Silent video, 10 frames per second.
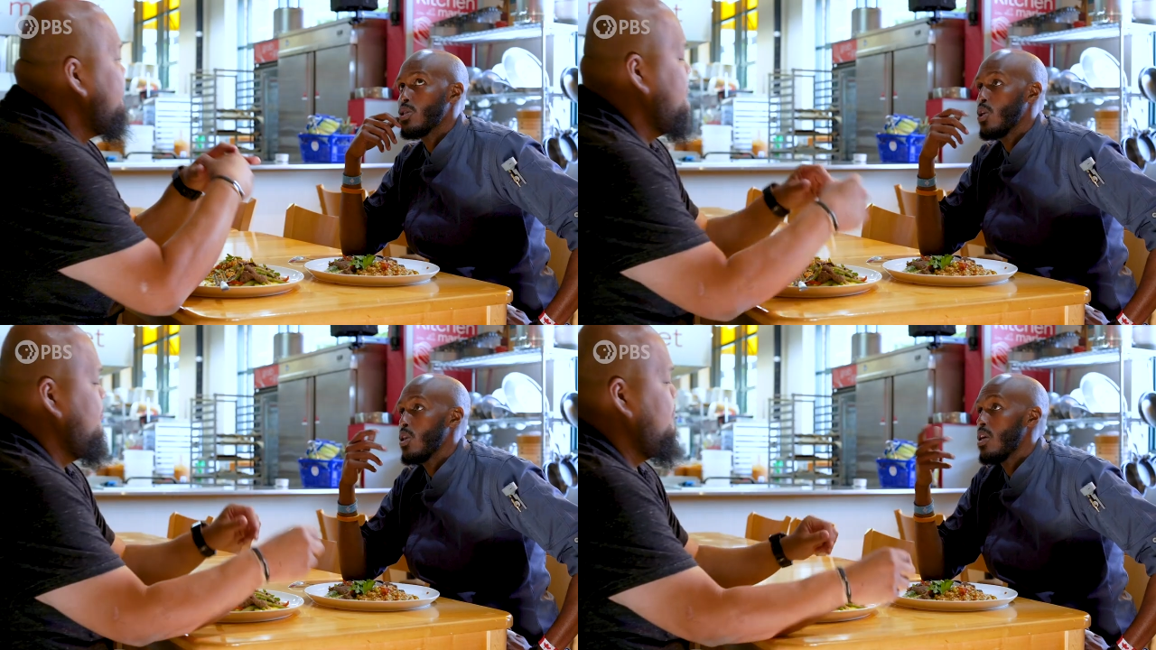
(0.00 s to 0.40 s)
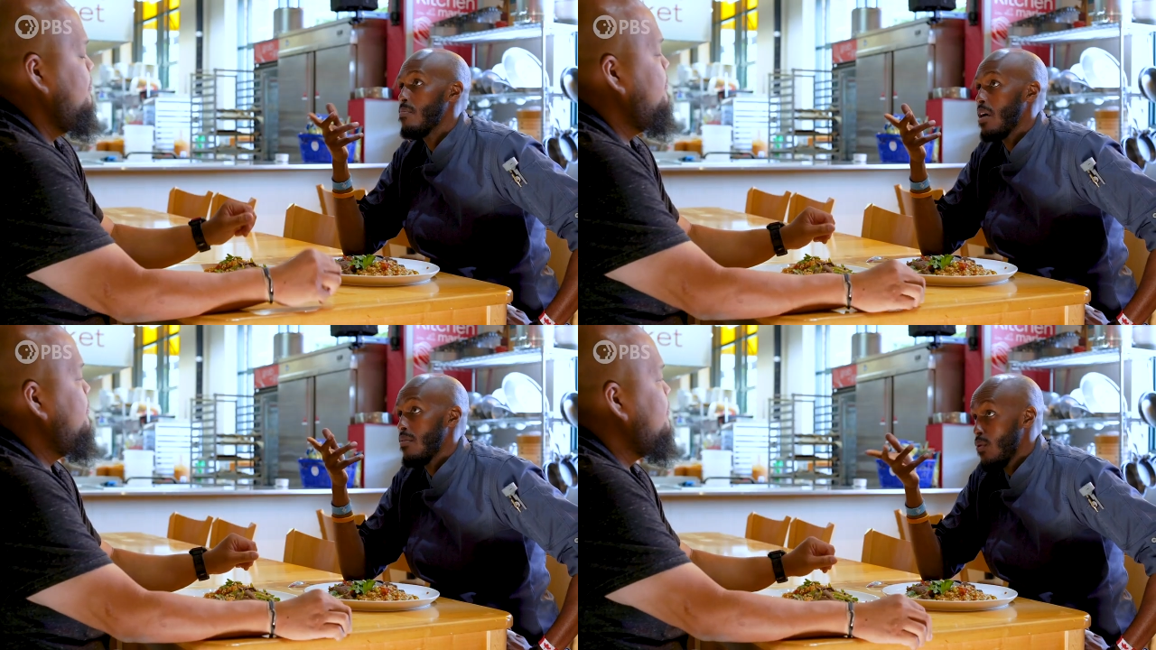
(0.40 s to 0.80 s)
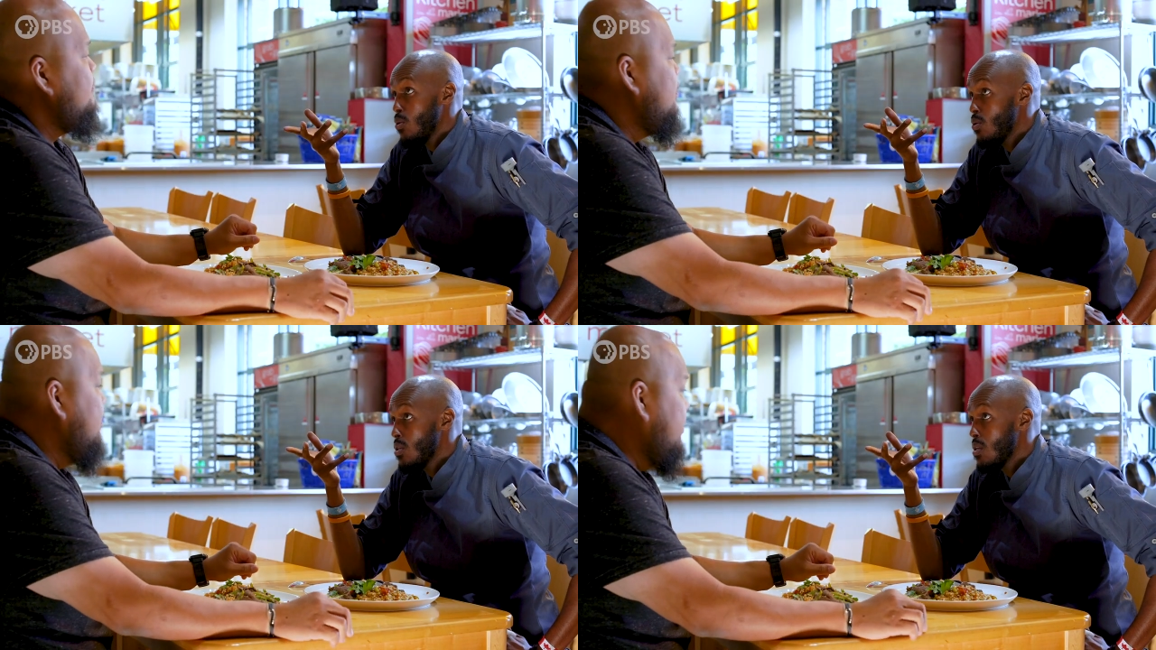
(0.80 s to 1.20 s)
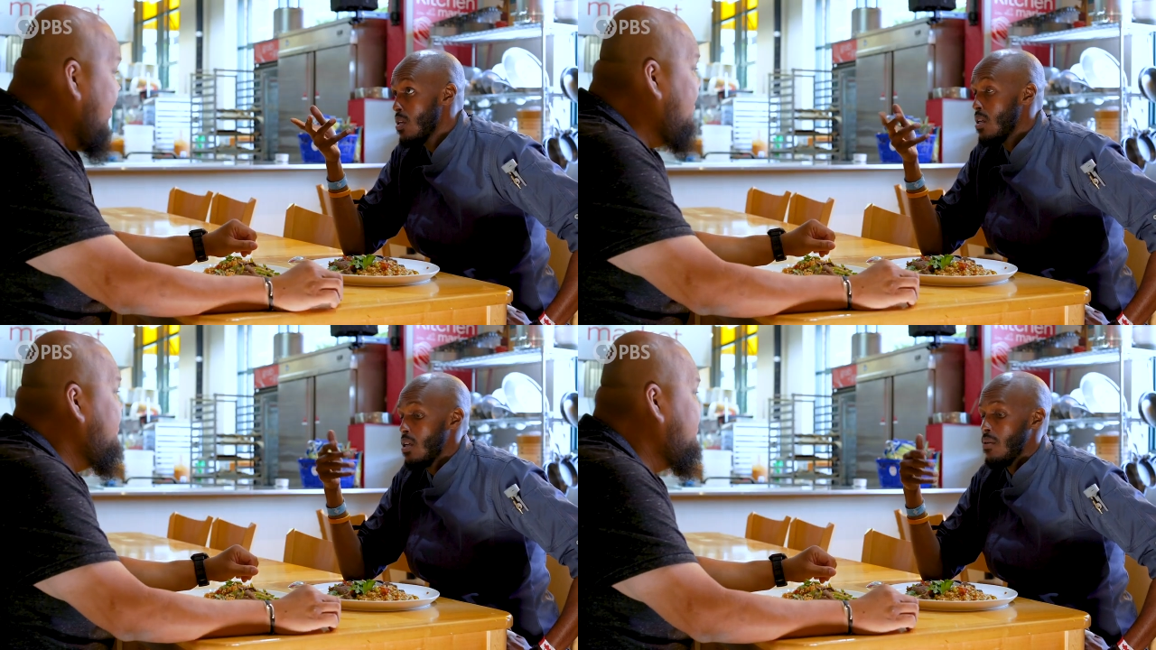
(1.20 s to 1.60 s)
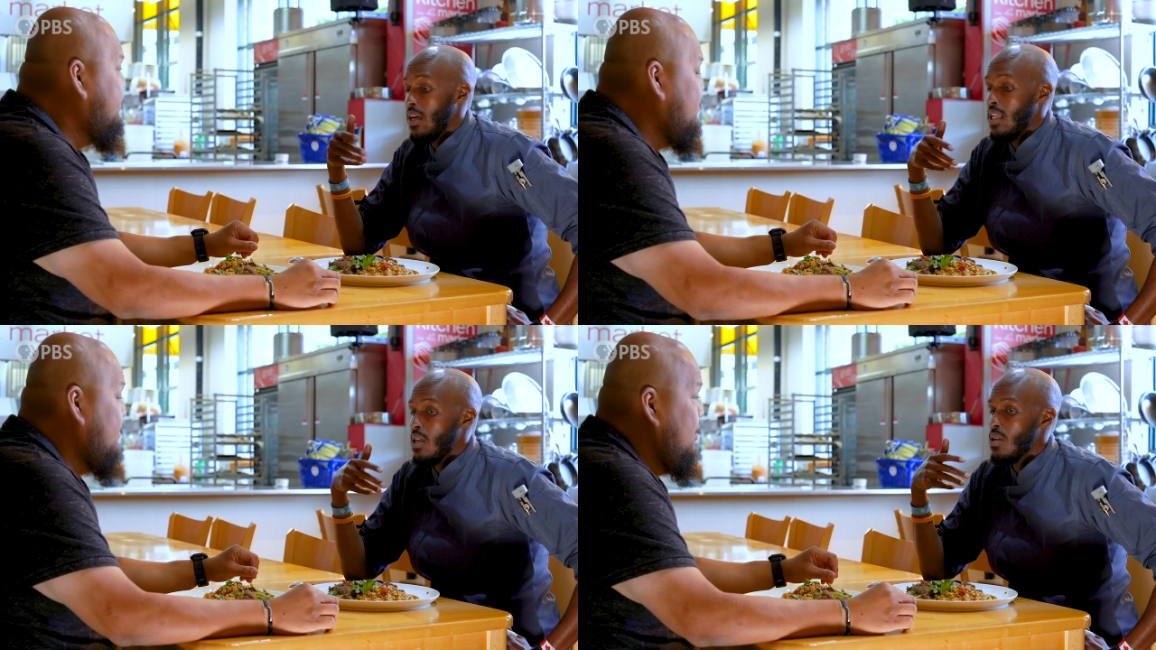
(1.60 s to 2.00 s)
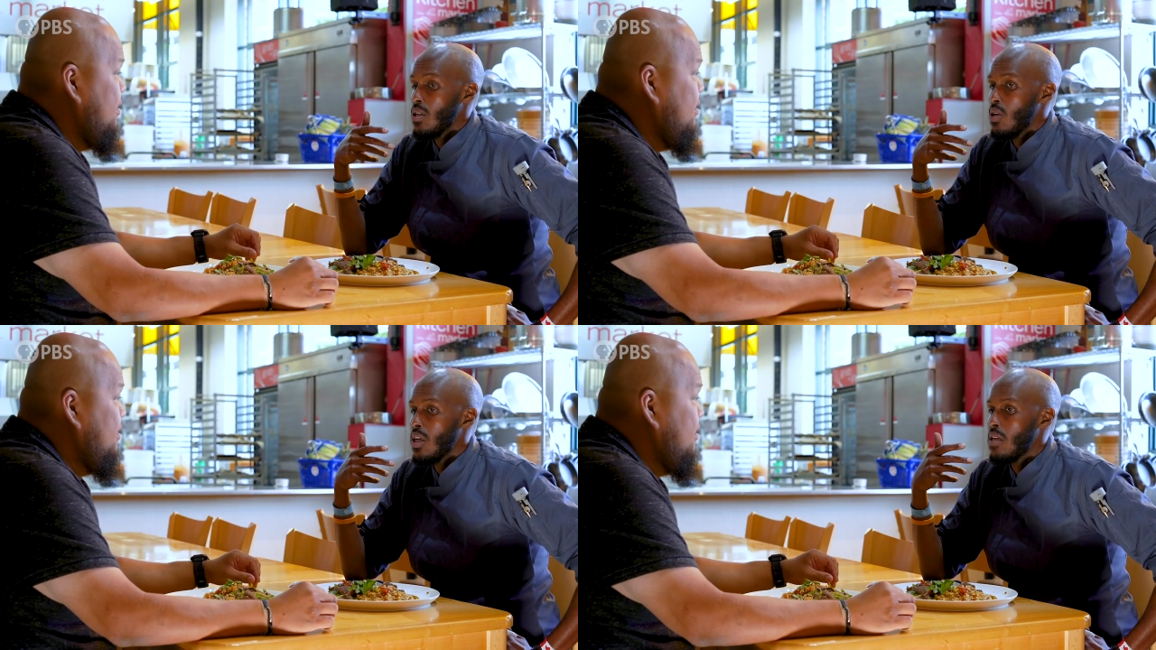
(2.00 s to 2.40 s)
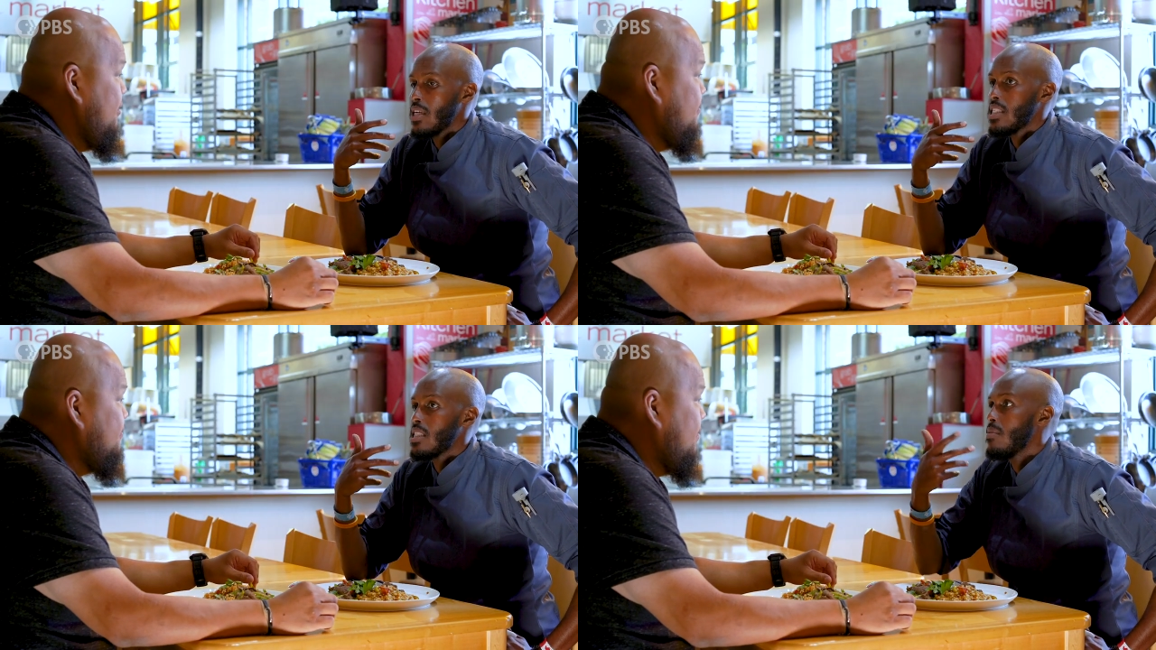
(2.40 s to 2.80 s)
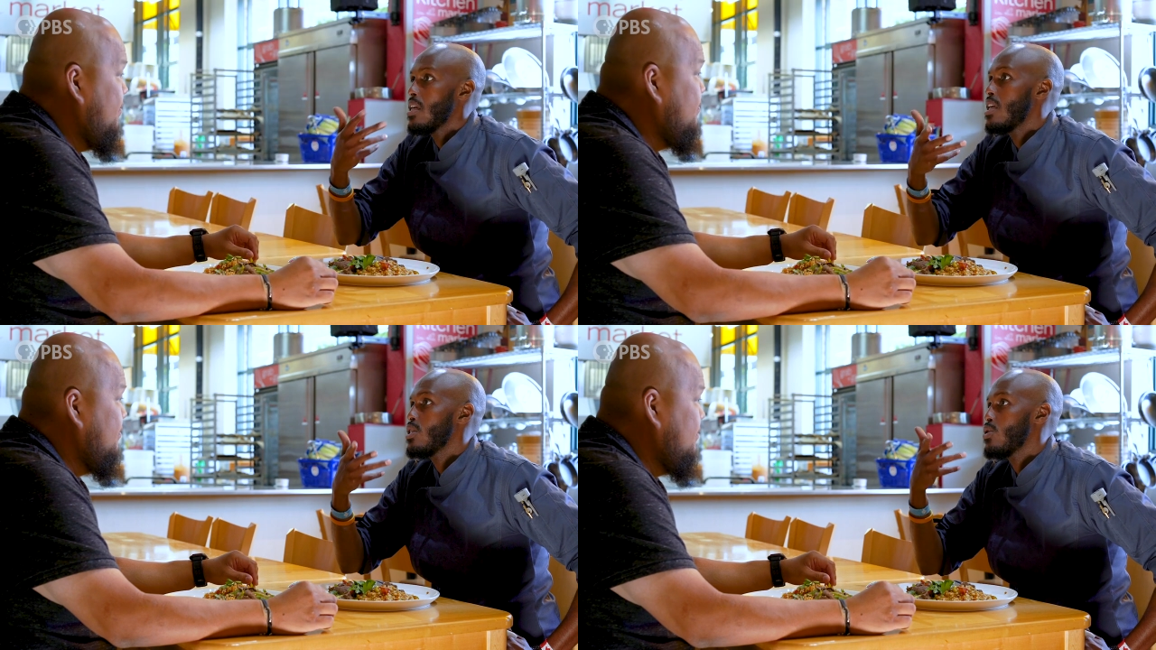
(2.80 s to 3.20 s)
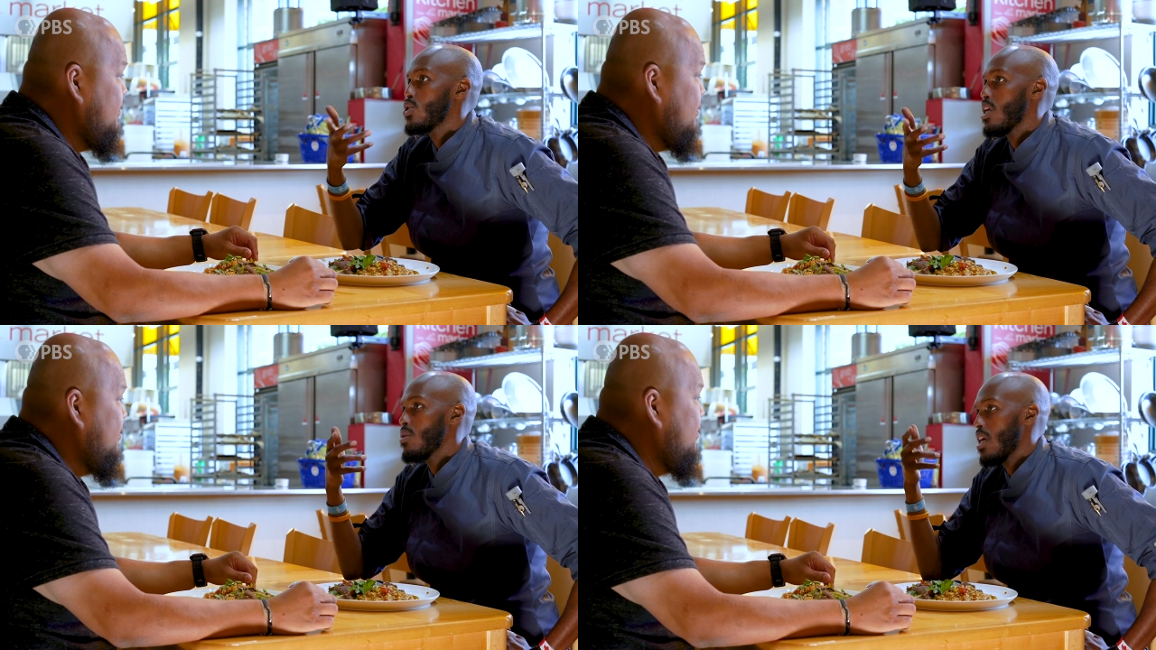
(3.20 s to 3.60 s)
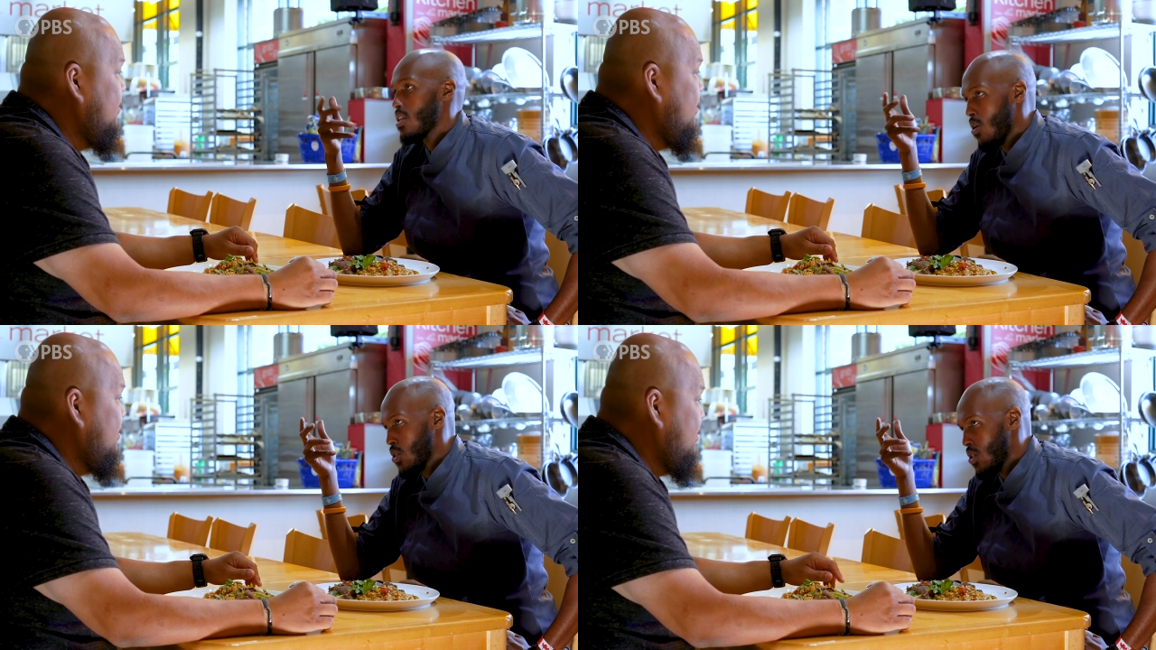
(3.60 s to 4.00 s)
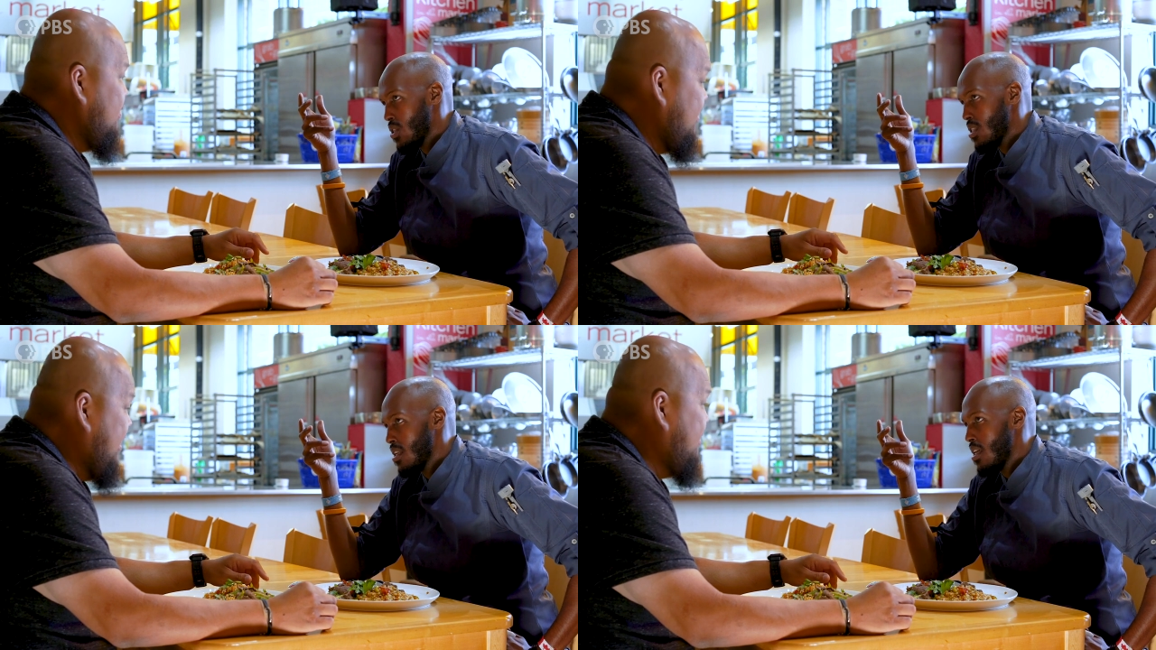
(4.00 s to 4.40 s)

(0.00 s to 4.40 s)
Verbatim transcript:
Speaker 1: once you learn about food, right, you'll learn about the similarities you share with other cultures.